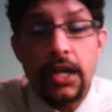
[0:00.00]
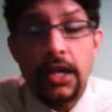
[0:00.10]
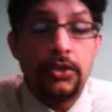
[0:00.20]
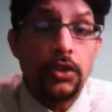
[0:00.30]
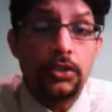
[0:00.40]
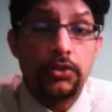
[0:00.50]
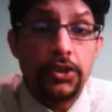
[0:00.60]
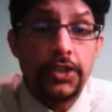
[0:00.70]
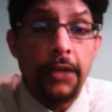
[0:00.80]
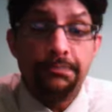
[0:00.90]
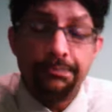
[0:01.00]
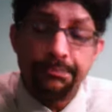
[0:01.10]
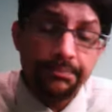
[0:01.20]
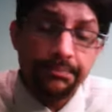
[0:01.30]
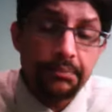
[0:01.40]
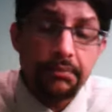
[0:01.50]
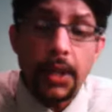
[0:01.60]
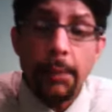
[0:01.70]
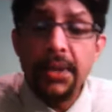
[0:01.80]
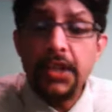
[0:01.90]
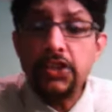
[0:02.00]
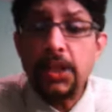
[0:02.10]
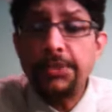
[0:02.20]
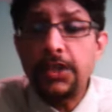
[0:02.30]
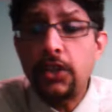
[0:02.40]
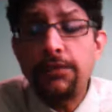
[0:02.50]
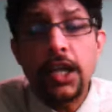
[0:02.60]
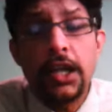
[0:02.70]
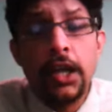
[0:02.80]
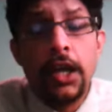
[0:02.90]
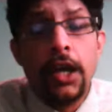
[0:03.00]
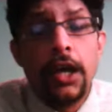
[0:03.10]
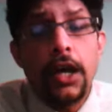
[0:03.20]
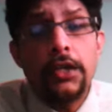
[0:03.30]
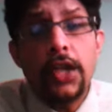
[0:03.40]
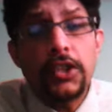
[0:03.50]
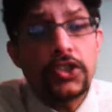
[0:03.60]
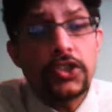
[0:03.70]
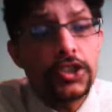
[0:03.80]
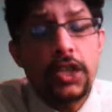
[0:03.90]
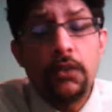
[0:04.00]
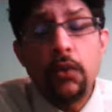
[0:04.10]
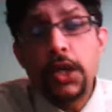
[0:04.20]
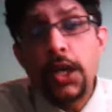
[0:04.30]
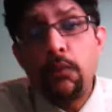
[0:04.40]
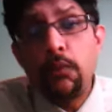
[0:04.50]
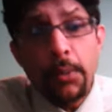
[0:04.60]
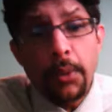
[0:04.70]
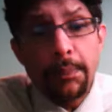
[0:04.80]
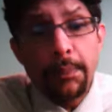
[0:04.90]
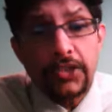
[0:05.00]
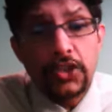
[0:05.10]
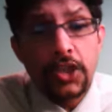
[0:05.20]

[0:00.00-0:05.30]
I thought this was the biggest upset of the in the ICC World Cup warm-up match,